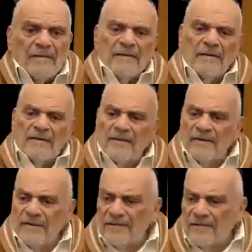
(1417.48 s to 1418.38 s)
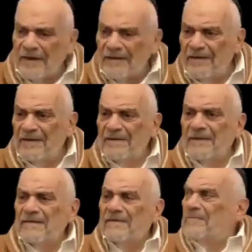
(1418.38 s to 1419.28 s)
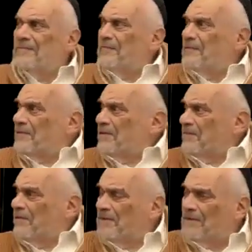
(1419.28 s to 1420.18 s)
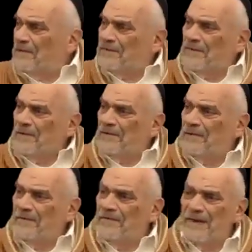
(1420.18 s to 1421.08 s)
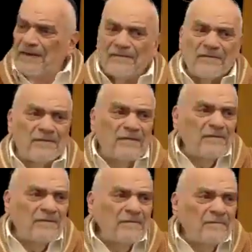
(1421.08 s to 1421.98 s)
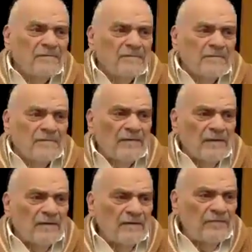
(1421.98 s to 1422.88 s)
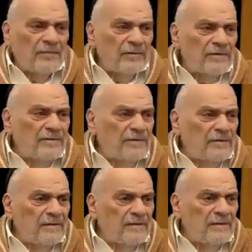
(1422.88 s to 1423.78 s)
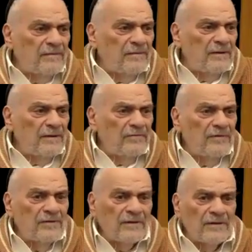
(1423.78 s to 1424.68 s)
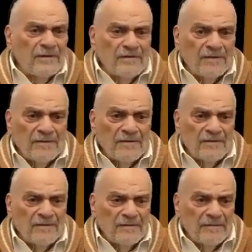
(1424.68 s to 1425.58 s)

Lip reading: There's another idea that the Meforshim also advance, fourth way of looking at this.